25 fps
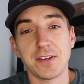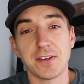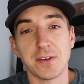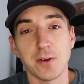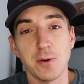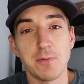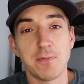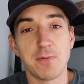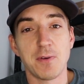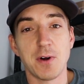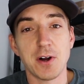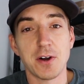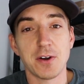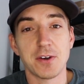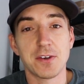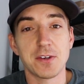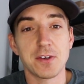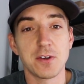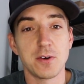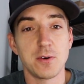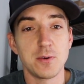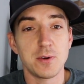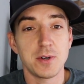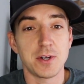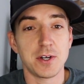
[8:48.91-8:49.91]
So far,
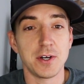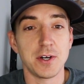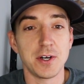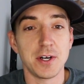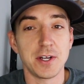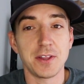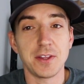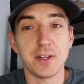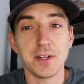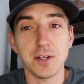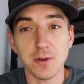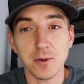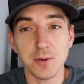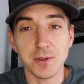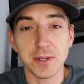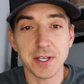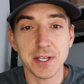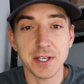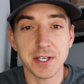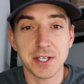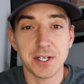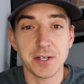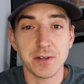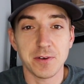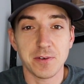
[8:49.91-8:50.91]
so good. The only
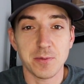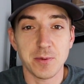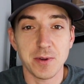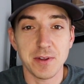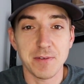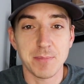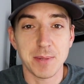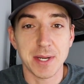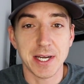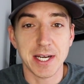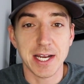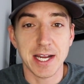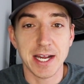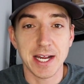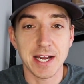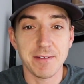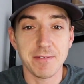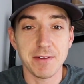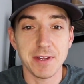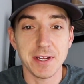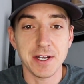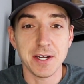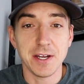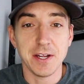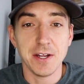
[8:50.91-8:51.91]
issues we've been
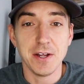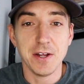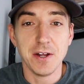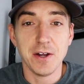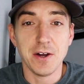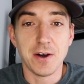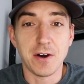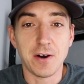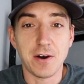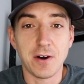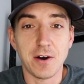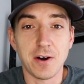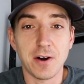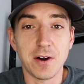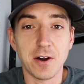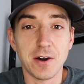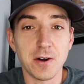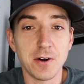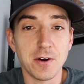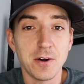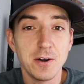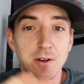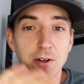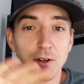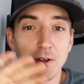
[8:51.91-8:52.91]
having
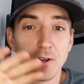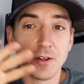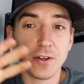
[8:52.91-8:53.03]
are